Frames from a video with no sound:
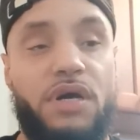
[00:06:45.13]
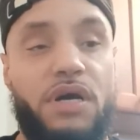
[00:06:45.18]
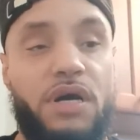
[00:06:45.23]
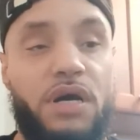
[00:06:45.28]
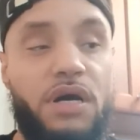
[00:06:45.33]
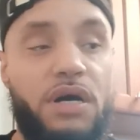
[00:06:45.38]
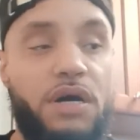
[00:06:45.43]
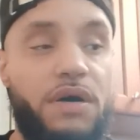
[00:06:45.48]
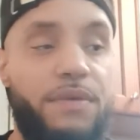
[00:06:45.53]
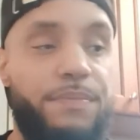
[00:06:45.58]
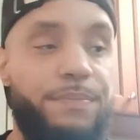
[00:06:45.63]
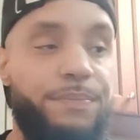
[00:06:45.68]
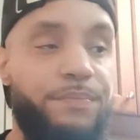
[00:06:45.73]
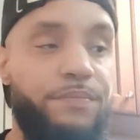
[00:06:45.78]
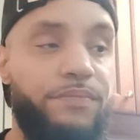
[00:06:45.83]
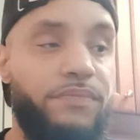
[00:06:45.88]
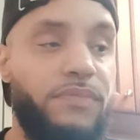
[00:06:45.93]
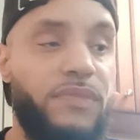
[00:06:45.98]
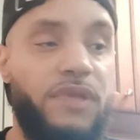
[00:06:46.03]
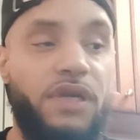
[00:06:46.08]
Um,
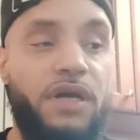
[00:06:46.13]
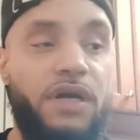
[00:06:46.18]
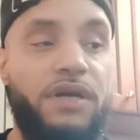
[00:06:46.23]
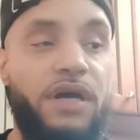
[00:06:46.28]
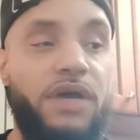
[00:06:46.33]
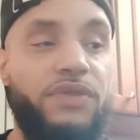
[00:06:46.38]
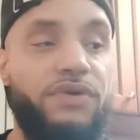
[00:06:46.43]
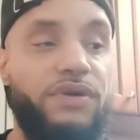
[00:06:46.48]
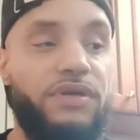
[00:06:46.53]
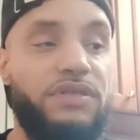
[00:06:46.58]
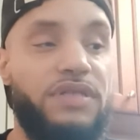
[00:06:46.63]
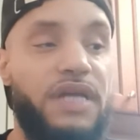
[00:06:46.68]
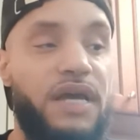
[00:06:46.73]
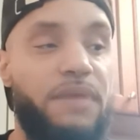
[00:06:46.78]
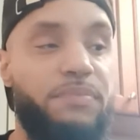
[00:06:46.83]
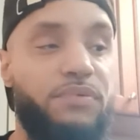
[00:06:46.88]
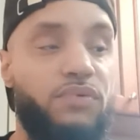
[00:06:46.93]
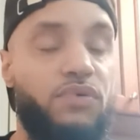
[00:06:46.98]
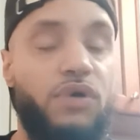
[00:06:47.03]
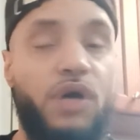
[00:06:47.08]
Another
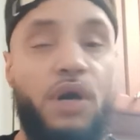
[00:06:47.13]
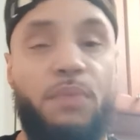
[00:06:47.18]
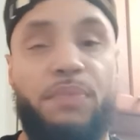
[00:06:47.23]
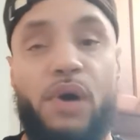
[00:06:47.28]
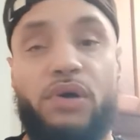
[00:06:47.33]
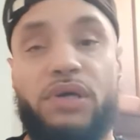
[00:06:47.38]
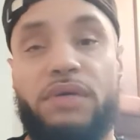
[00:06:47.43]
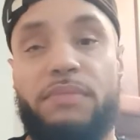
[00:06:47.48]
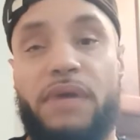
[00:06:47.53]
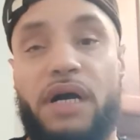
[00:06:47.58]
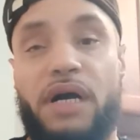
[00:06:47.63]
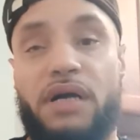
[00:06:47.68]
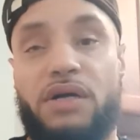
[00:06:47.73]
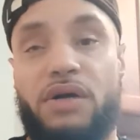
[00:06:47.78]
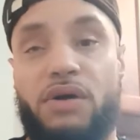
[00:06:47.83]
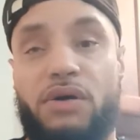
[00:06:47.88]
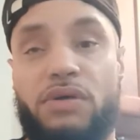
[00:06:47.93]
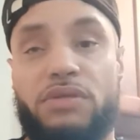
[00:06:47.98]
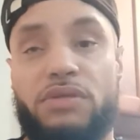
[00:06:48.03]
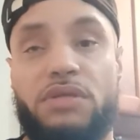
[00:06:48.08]
example, Pokemon
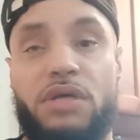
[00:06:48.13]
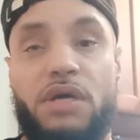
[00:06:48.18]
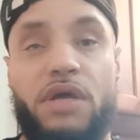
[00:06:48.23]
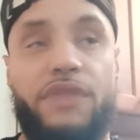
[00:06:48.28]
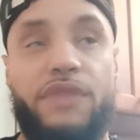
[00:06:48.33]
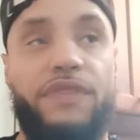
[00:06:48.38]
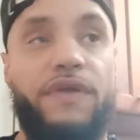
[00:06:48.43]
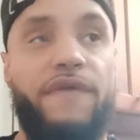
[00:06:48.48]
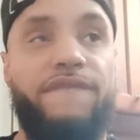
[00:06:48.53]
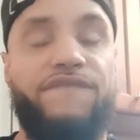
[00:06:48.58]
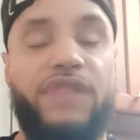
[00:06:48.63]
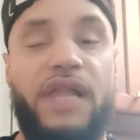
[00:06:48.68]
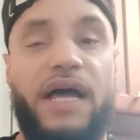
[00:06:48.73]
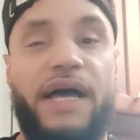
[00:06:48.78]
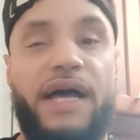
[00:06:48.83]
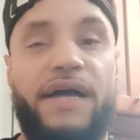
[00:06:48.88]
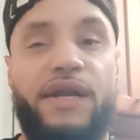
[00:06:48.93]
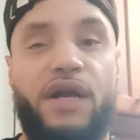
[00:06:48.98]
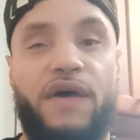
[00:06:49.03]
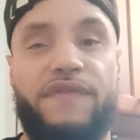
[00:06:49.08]
cards. They're
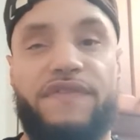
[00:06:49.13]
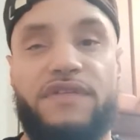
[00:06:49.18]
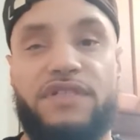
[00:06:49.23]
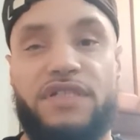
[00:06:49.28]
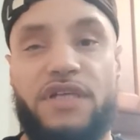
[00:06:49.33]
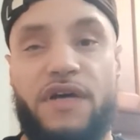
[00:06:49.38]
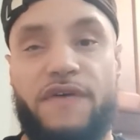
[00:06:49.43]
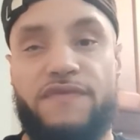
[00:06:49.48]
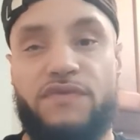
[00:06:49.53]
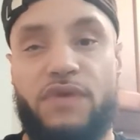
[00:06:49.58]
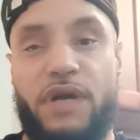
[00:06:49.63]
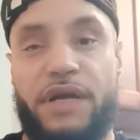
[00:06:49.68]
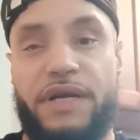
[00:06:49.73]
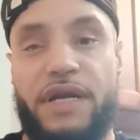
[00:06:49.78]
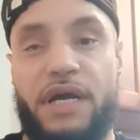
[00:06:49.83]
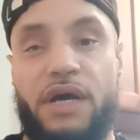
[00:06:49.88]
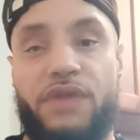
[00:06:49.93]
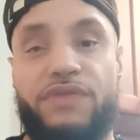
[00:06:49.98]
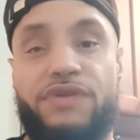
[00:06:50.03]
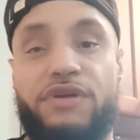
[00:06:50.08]
flying off the shelves right
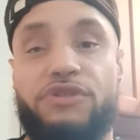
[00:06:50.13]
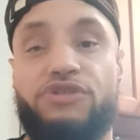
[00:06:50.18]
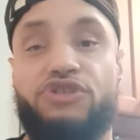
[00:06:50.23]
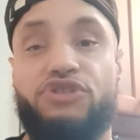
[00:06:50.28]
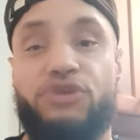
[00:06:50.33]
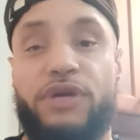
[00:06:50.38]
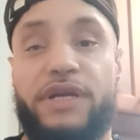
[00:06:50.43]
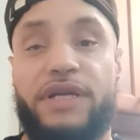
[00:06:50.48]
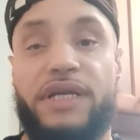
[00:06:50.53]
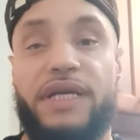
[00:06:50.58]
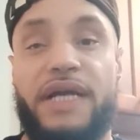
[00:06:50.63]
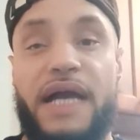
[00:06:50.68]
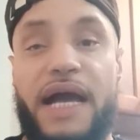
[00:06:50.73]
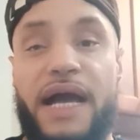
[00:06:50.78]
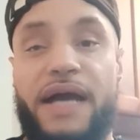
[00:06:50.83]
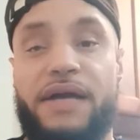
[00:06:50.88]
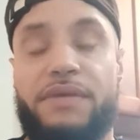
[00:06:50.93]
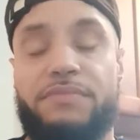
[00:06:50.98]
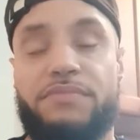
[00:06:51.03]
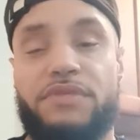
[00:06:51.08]
now. They're trending
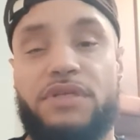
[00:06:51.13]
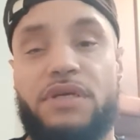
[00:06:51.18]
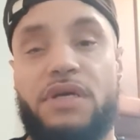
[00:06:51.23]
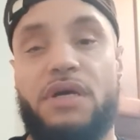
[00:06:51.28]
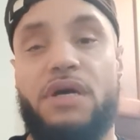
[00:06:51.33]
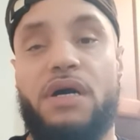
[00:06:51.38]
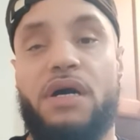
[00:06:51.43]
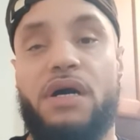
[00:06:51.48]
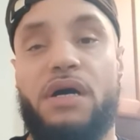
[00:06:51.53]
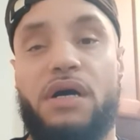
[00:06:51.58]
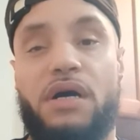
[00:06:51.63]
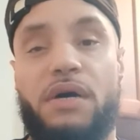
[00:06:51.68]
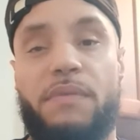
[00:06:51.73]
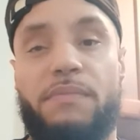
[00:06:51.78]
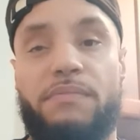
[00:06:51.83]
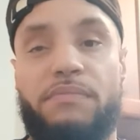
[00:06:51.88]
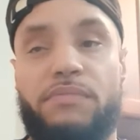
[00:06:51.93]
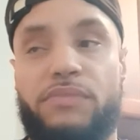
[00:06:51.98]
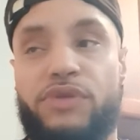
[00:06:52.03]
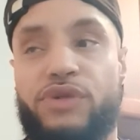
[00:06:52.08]
items.
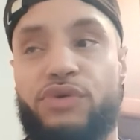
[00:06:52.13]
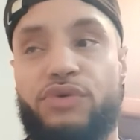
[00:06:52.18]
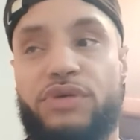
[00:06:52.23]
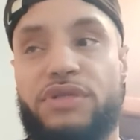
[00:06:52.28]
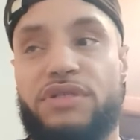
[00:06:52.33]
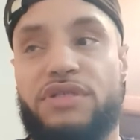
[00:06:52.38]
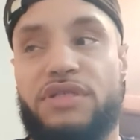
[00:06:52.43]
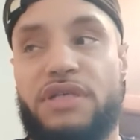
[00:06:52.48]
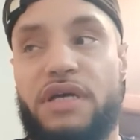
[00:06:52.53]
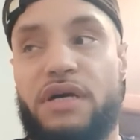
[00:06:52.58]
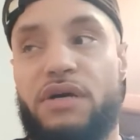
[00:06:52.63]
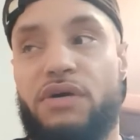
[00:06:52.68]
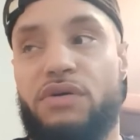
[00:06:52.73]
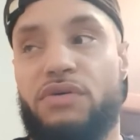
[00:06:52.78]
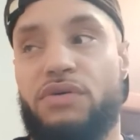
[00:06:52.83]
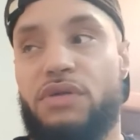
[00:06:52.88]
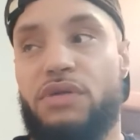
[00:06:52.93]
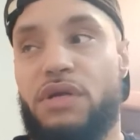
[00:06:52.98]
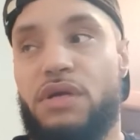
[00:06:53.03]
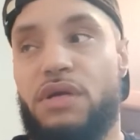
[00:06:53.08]
Um, you can
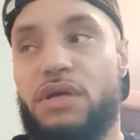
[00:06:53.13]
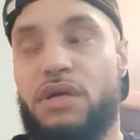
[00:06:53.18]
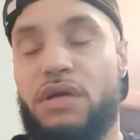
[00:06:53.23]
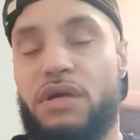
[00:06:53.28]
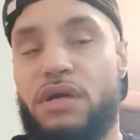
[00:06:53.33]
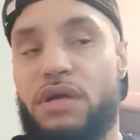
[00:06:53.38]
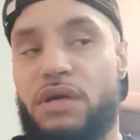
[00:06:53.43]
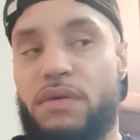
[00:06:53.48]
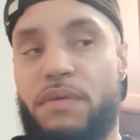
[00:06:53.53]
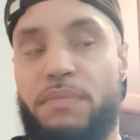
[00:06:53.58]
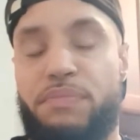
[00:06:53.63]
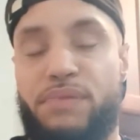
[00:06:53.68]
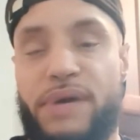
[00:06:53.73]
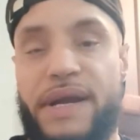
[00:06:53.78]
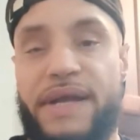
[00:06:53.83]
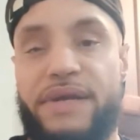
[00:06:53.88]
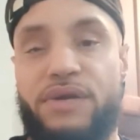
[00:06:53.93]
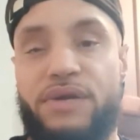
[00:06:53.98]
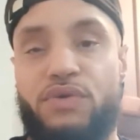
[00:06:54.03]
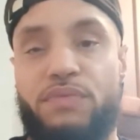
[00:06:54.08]
sell a
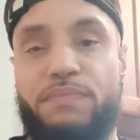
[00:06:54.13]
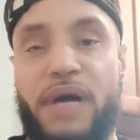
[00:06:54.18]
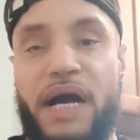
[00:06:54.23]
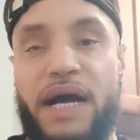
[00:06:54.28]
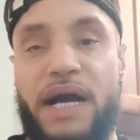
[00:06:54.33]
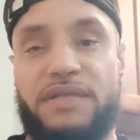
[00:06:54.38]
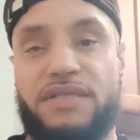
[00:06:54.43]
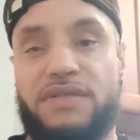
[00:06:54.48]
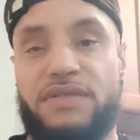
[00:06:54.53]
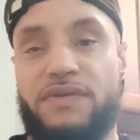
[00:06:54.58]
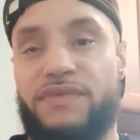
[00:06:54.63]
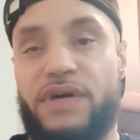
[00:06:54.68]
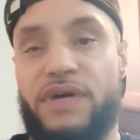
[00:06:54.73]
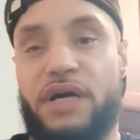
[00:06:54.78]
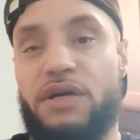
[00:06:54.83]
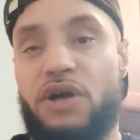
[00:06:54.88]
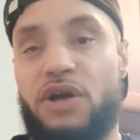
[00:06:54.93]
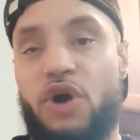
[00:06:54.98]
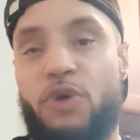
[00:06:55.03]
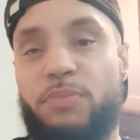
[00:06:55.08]
brand new box of
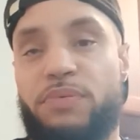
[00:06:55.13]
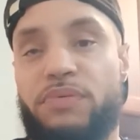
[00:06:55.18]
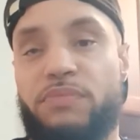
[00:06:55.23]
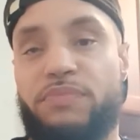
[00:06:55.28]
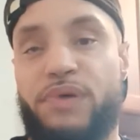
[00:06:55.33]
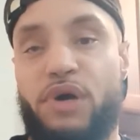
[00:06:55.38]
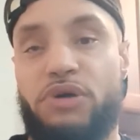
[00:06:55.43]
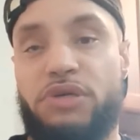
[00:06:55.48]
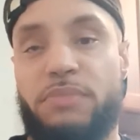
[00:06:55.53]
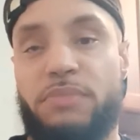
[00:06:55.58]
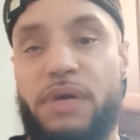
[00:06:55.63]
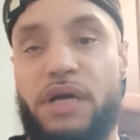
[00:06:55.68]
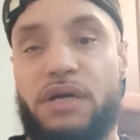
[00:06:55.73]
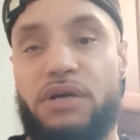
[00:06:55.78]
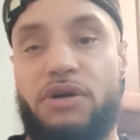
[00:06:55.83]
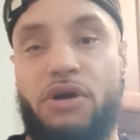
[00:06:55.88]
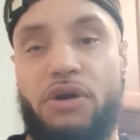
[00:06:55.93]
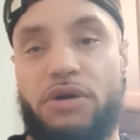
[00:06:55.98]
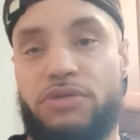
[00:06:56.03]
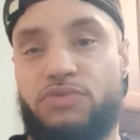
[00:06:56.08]
unopened Pokemon
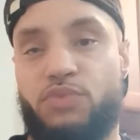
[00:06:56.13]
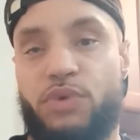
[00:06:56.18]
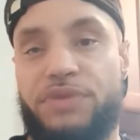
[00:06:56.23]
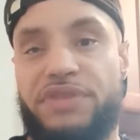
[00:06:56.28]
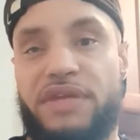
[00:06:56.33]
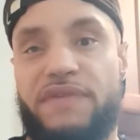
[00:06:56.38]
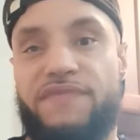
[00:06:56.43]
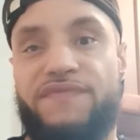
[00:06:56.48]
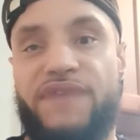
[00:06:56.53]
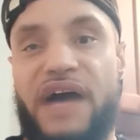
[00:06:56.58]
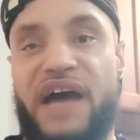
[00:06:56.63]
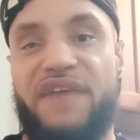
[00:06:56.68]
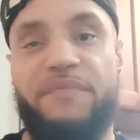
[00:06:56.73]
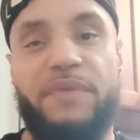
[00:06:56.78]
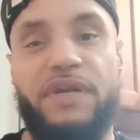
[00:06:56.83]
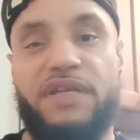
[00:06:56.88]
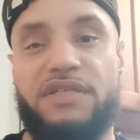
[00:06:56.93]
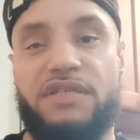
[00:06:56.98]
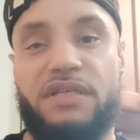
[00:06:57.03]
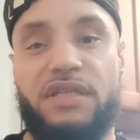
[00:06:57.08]
cards within five
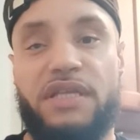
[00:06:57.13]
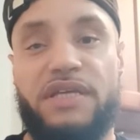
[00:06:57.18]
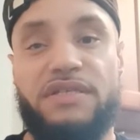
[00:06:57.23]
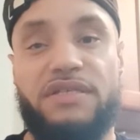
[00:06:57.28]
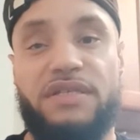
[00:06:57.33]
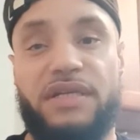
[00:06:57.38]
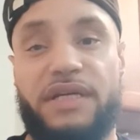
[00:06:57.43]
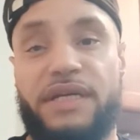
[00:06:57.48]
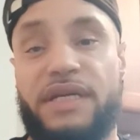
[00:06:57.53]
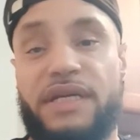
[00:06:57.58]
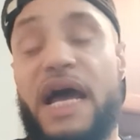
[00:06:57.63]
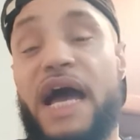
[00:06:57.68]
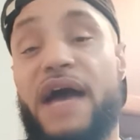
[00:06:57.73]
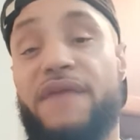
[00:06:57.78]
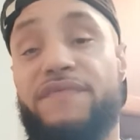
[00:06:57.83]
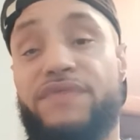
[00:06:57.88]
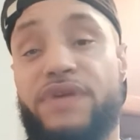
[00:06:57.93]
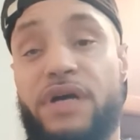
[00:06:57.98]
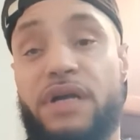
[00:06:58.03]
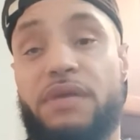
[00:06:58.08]
minutes of listing it.
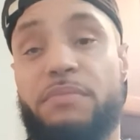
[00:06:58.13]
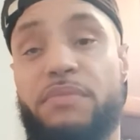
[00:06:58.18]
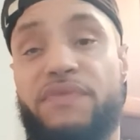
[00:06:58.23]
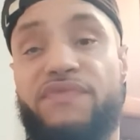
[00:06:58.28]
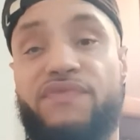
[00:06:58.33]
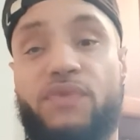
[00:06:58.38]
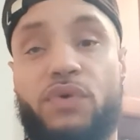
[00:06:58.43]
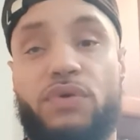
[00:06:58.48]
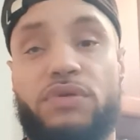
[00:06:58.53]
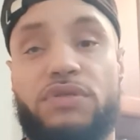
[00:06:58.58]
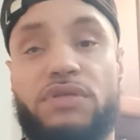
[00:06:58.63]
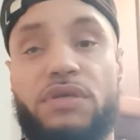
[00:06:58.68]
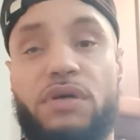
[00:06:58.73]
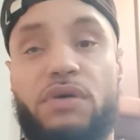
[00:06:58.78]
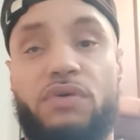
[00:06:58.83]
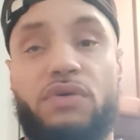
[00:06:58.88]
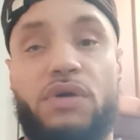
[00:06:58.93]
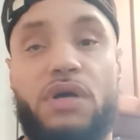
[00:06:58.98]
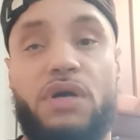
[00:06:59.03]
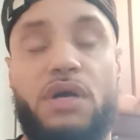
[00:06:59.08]
I've done it before.
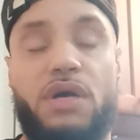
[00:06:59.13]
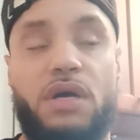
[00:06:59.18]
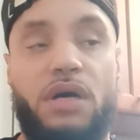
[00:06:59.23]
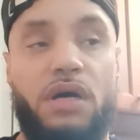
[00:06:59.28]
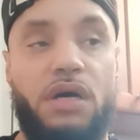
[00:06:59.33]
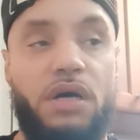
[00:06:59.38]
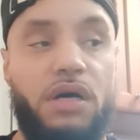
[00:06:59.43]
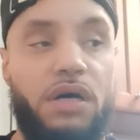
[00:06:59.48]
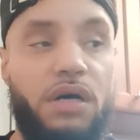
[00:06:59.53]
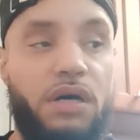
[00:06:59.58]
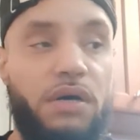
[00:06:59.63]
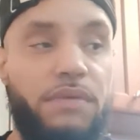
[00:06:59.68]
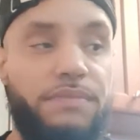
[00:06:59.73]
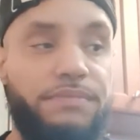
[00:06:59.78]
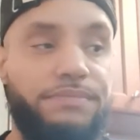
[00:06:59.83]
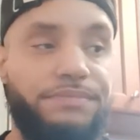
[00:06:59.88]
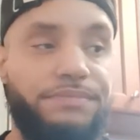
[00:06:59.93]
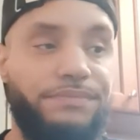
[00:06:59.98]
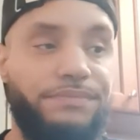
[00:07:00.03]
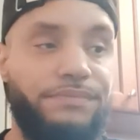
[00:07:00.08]
So
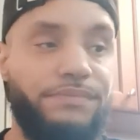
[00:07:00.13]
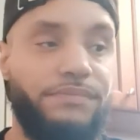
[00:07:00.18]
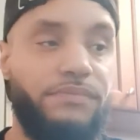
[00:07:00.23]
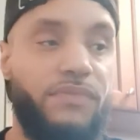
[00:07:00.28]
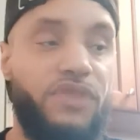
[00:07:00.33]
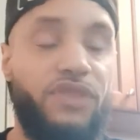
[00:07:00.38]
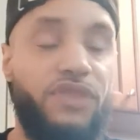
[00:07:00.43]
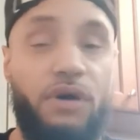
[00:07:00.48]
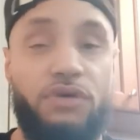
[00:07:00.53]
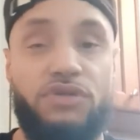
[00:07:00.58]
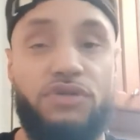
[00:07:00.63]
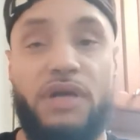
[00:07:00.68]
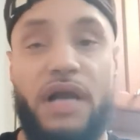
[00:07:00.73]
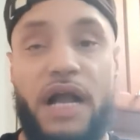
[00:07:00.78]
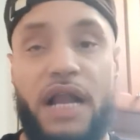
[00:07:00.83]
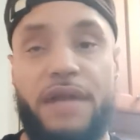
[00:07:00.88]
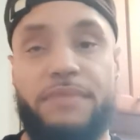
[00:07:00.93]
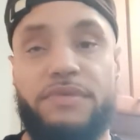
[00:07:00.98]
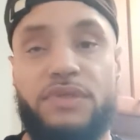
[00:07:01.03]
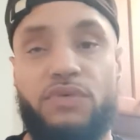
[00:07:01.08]
um, those are
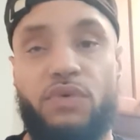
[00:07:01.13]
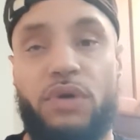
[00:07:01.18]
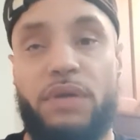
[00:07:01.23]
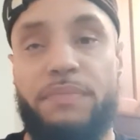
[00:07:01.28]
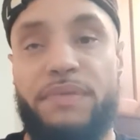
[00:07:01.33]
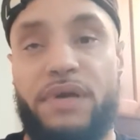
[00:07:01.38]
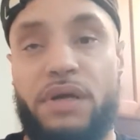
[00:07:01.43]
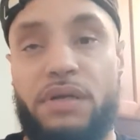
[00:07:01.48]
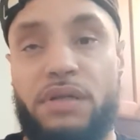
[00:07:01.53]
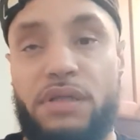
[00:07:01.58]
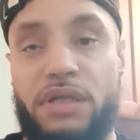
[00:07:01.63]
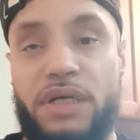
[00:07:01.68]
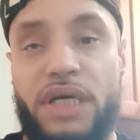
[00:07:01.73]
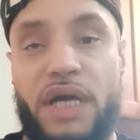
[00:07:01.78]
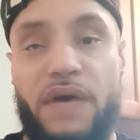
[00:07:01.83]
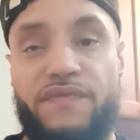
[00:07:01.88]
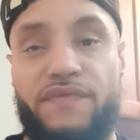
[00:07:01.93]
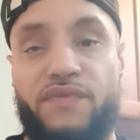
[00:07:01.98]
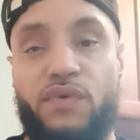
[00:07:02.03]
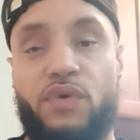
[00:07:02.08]
items you want to be on the
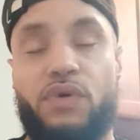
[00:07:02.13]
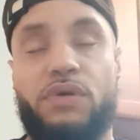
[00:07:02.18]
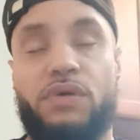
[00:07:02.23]
lookout for.